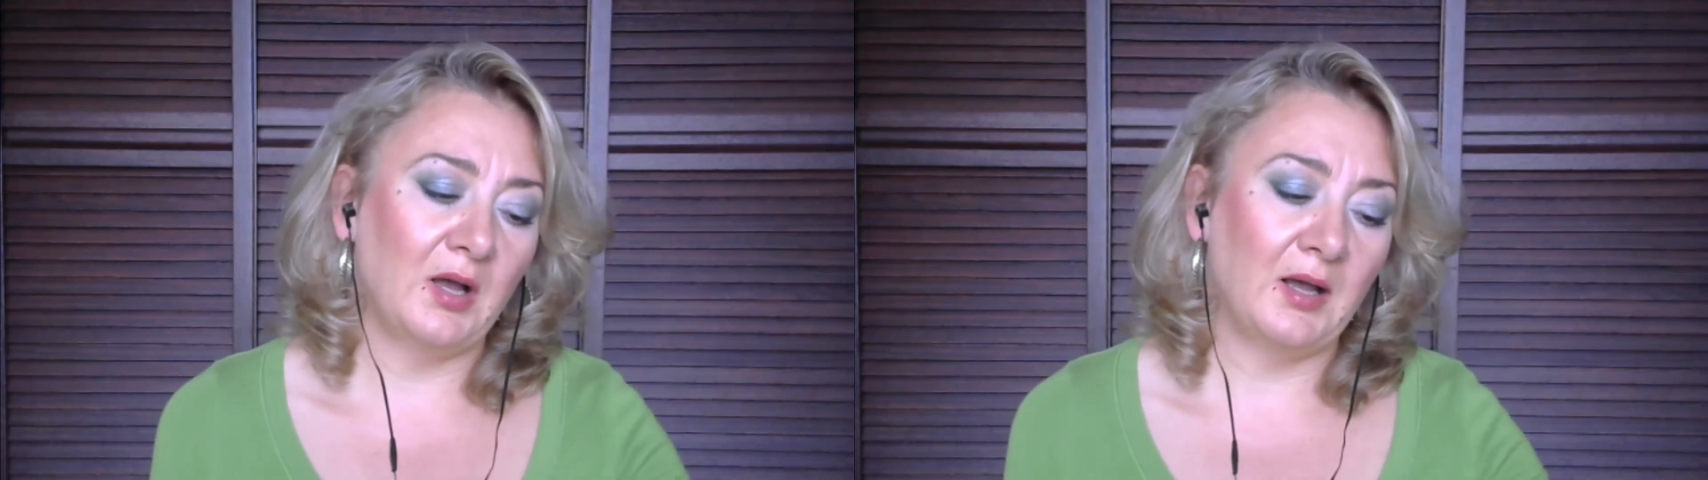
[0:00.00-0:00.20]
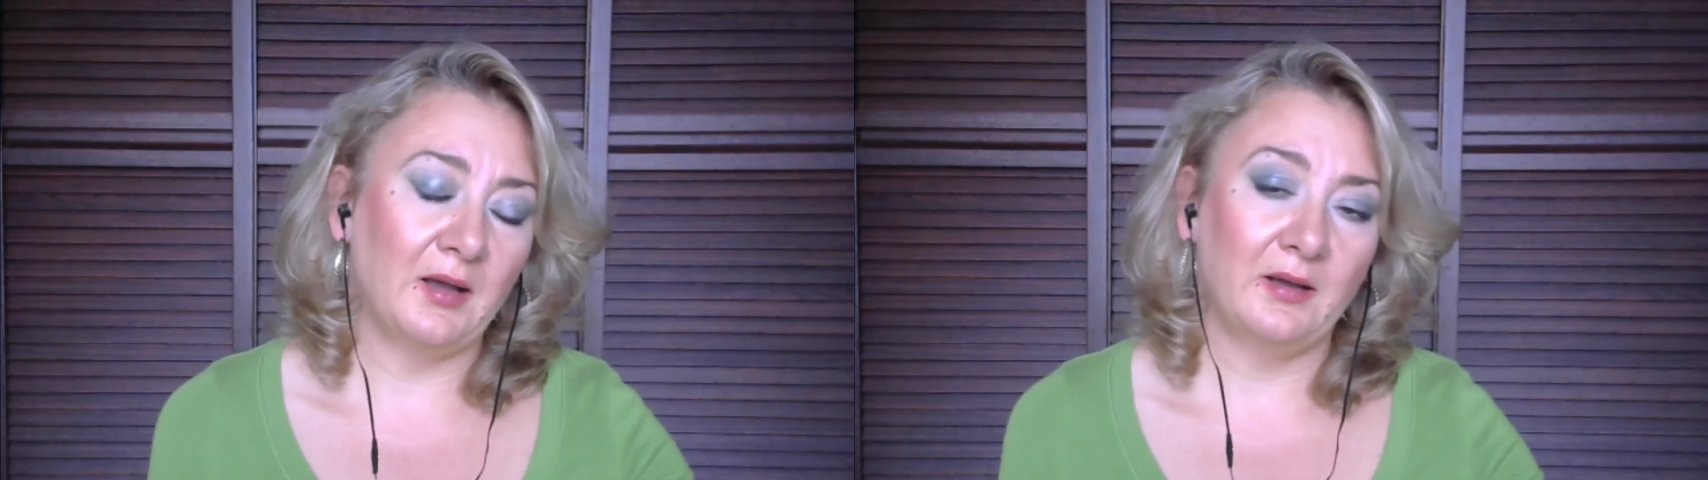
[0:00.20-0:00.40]

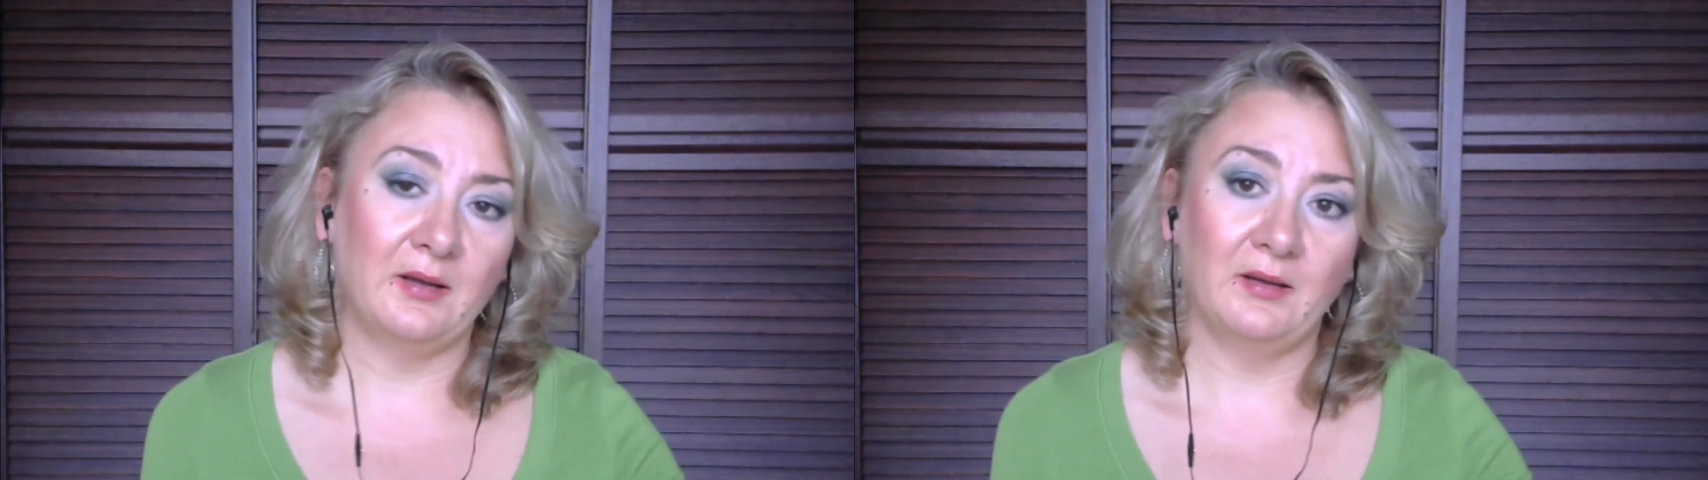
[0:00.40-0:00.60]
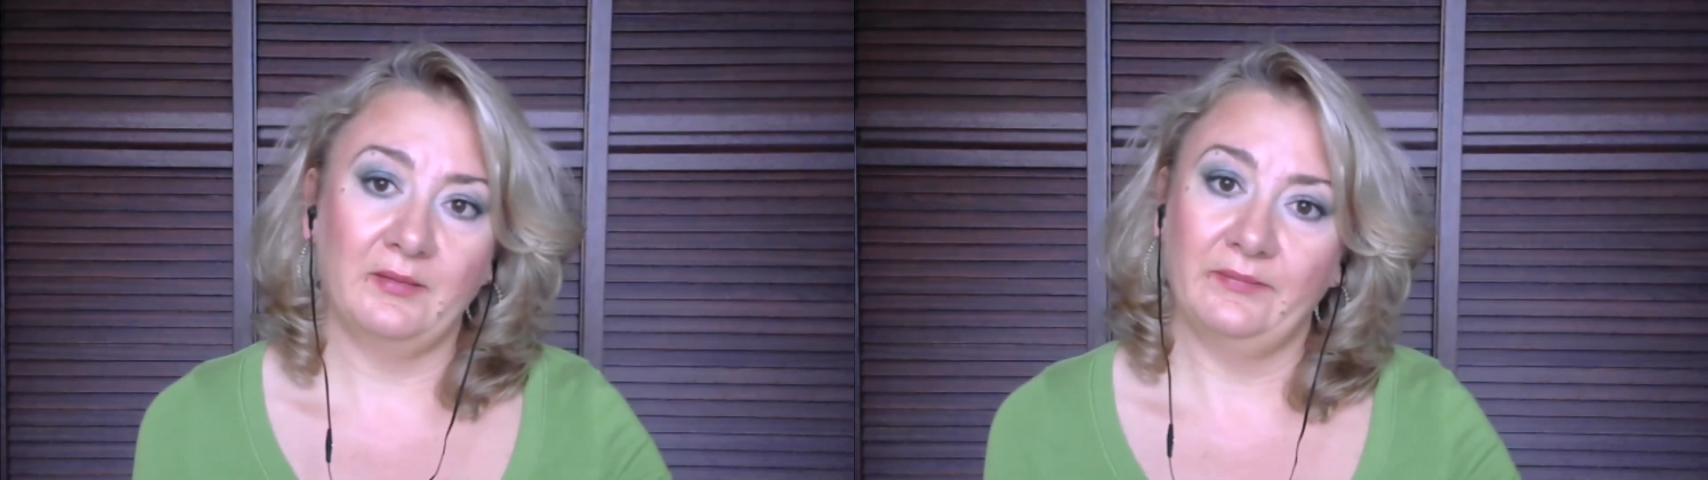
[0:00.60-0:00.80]

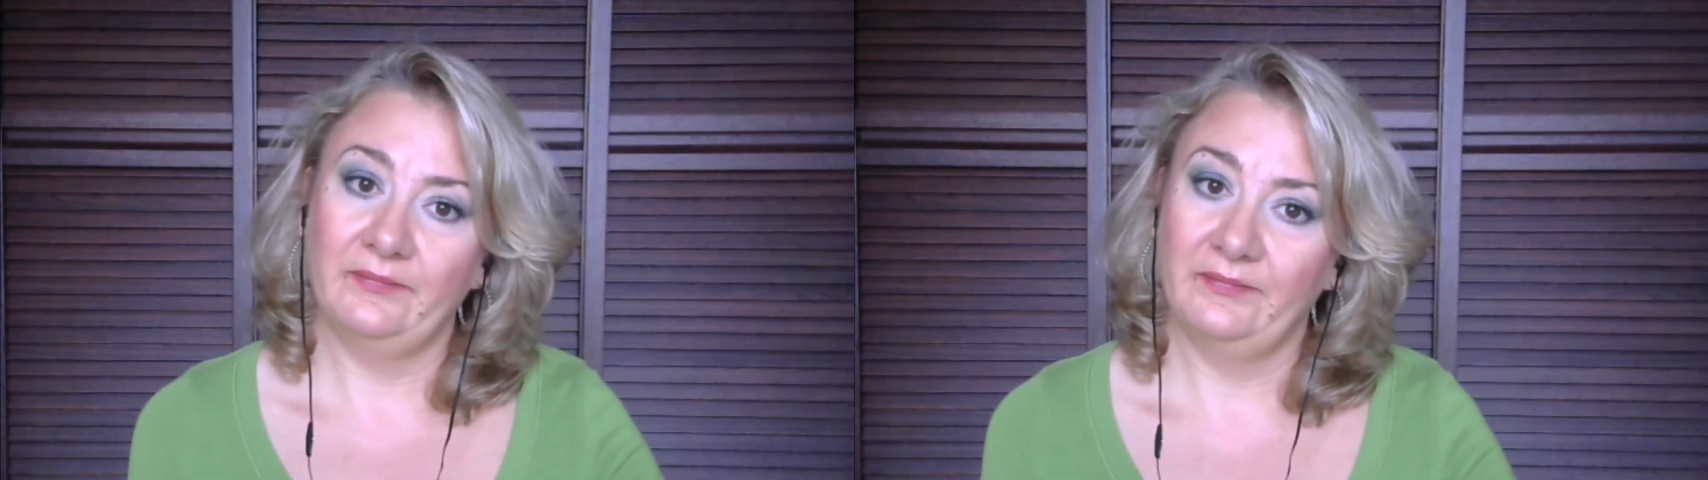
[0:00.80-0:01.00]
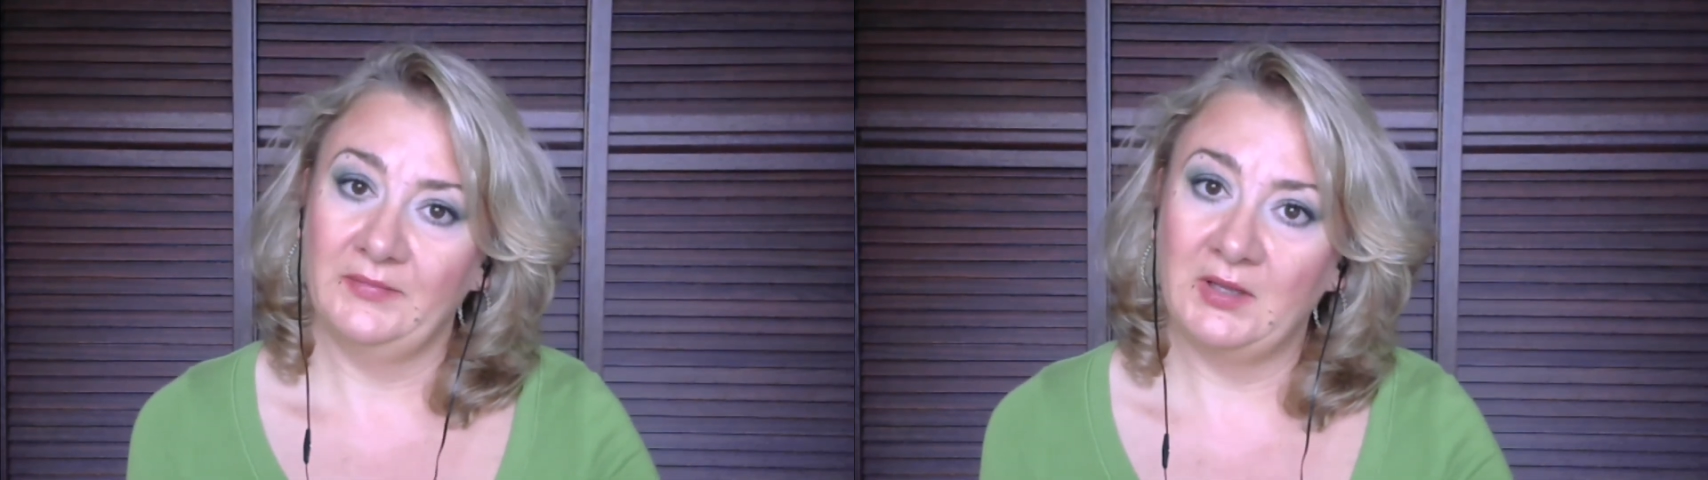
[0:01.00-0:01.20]
Um,
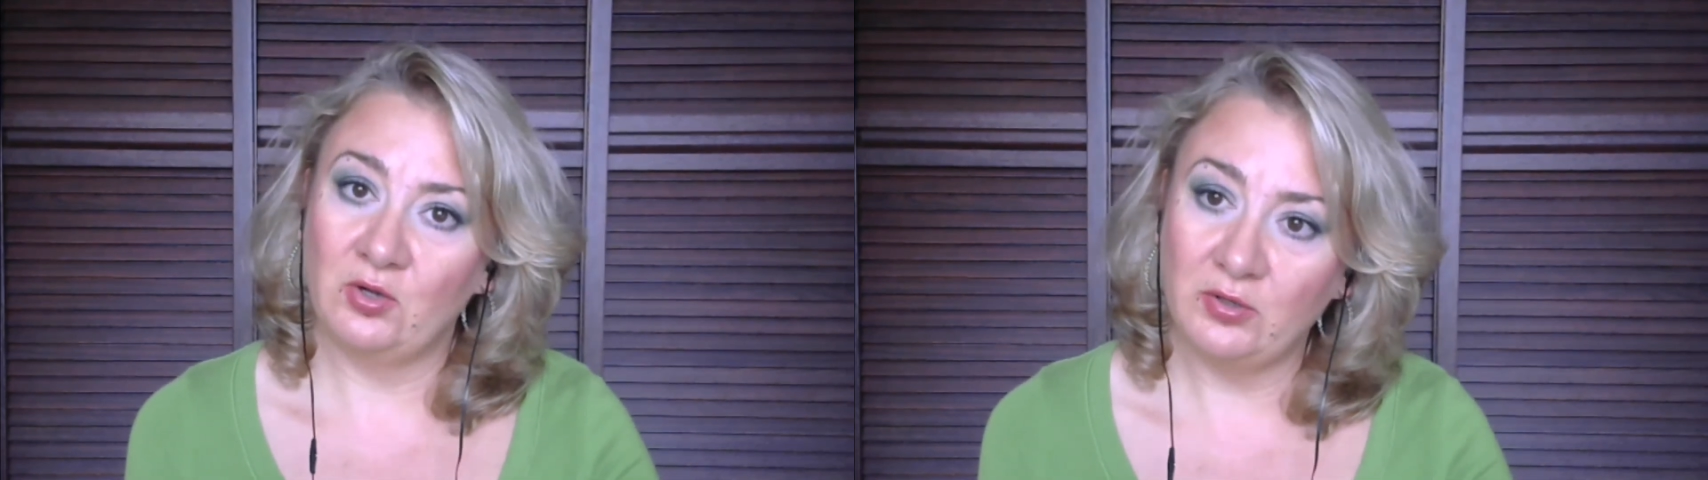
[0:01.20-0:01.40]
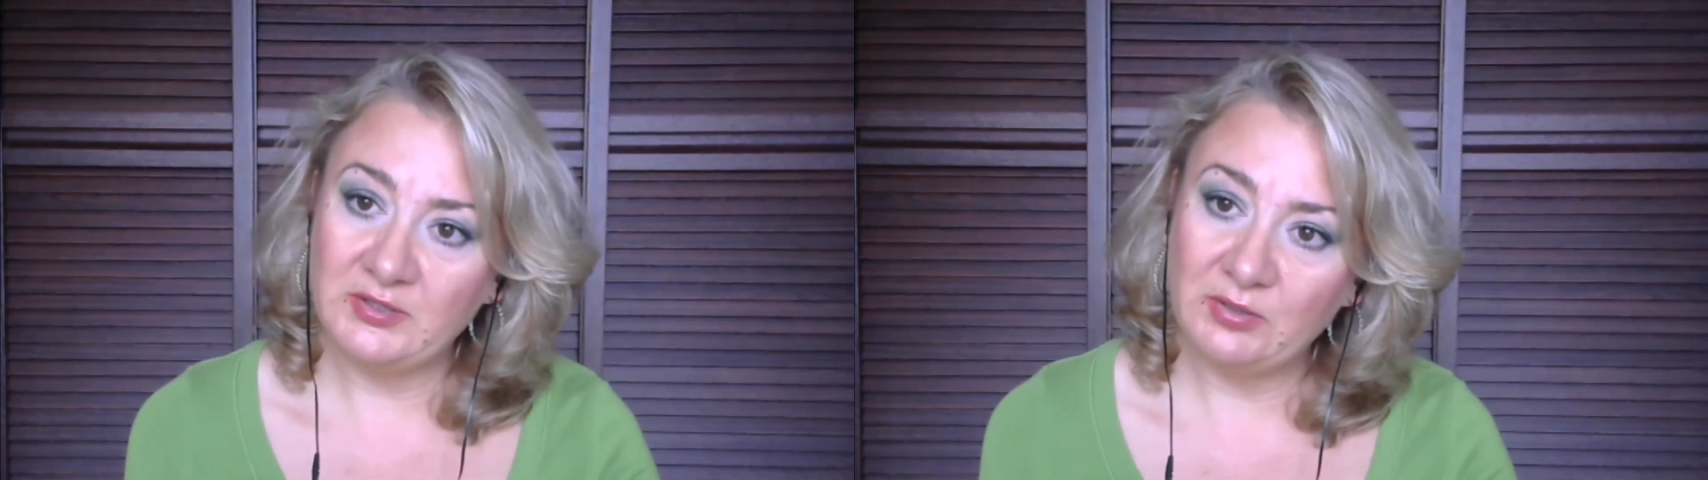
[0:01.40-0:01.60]
the
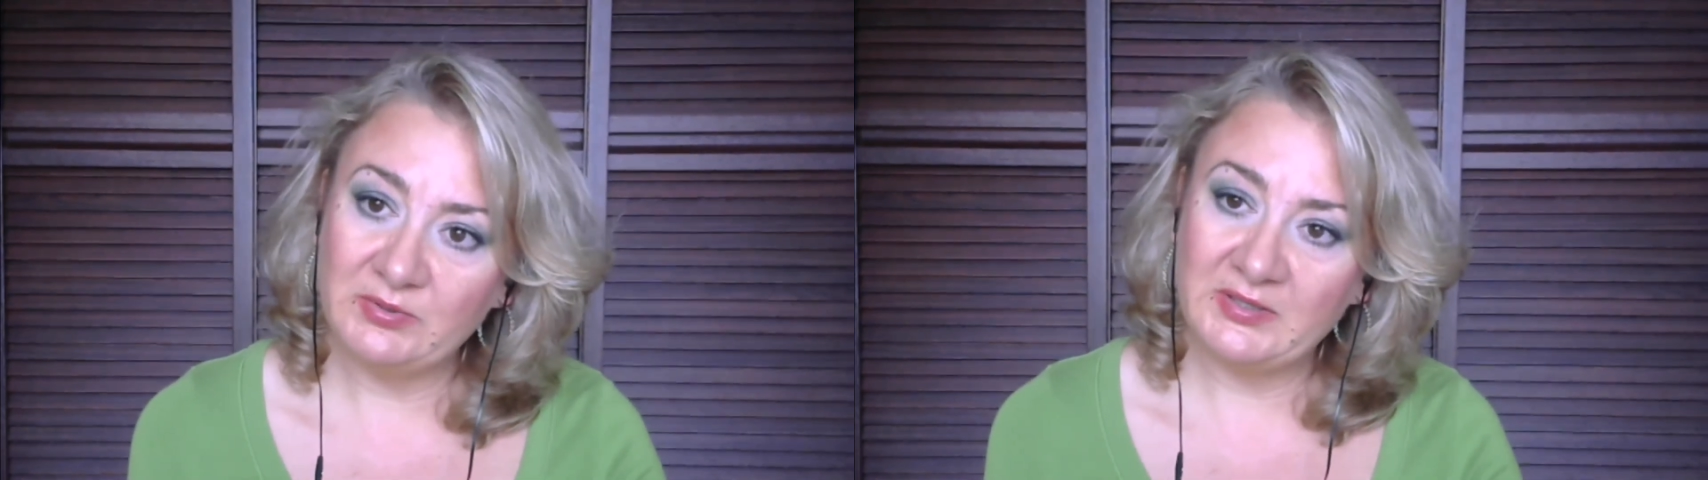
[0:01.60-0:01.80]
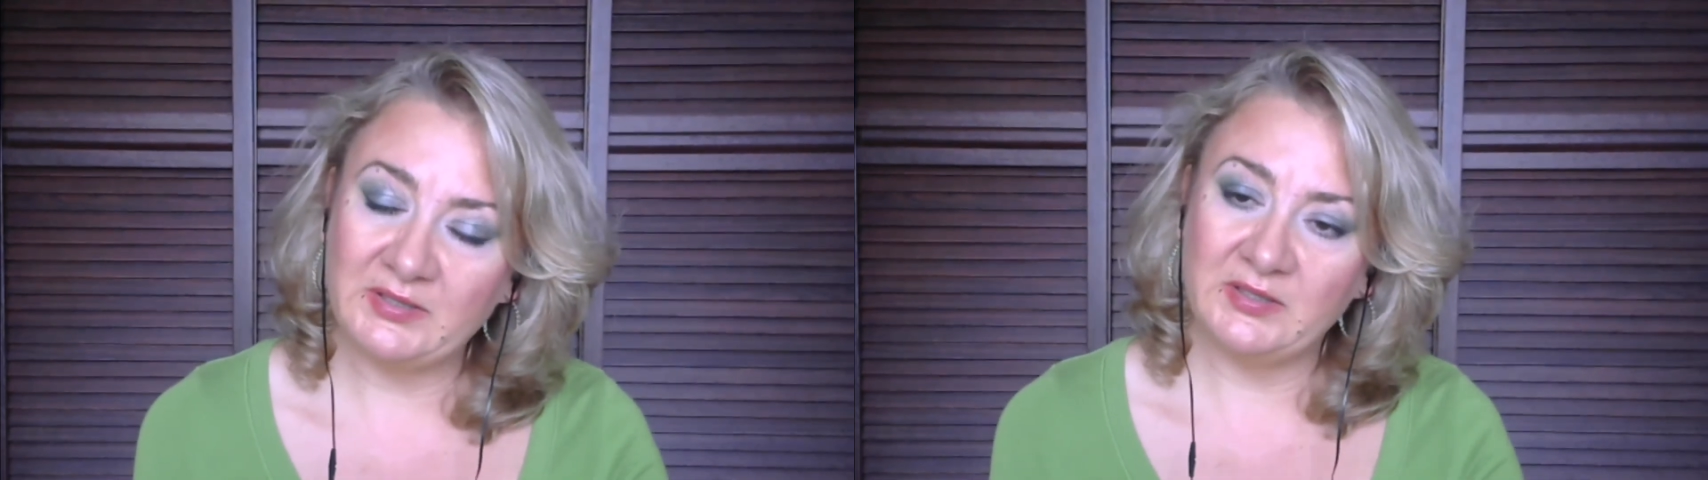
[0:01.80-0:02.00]

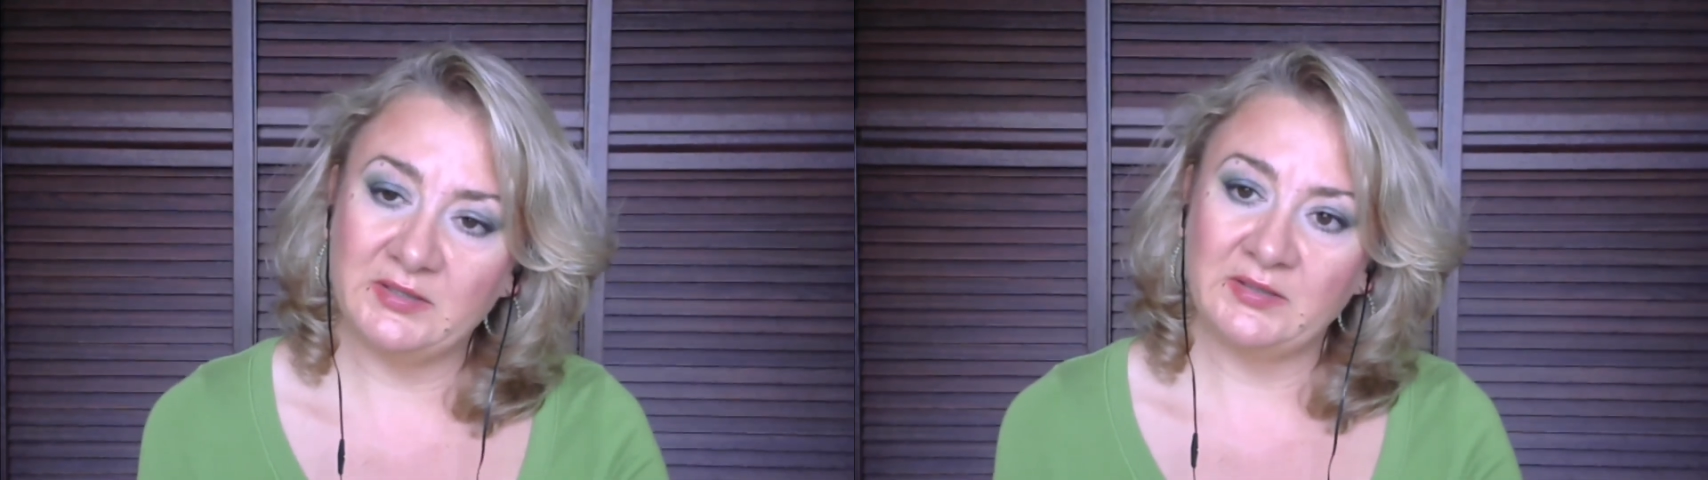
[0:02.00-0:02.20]
consequence the, the,